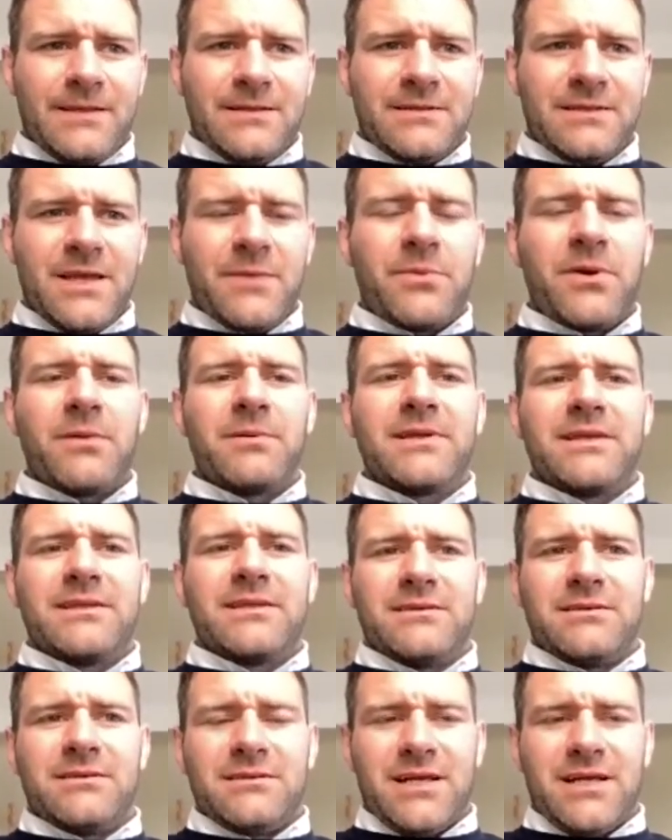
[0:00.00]
they probably
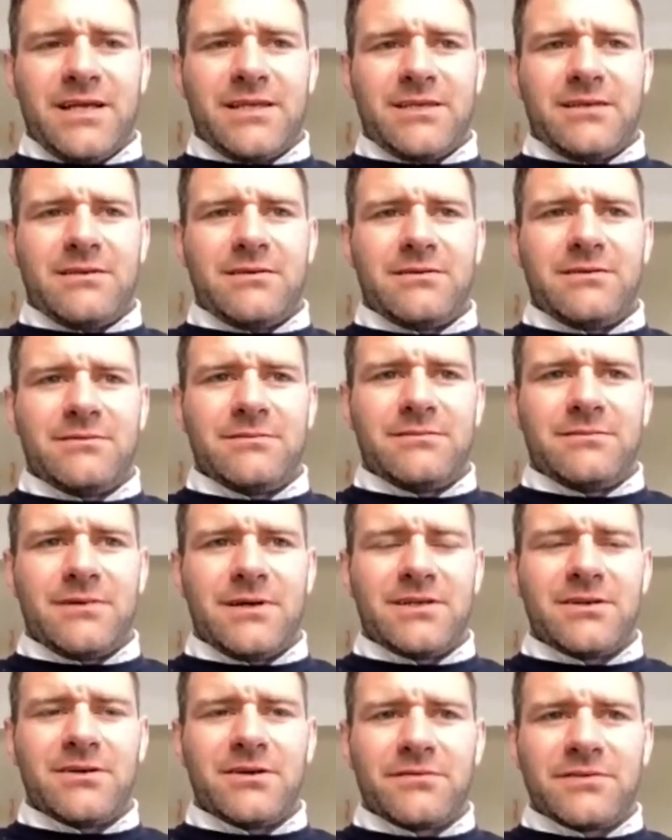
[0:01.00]
I
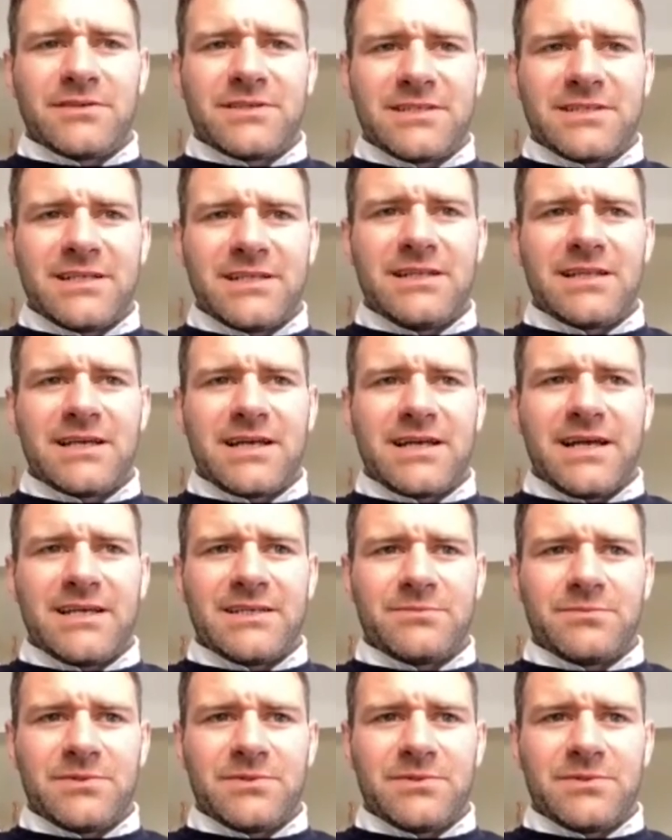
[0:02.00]
don't know if it's still the case,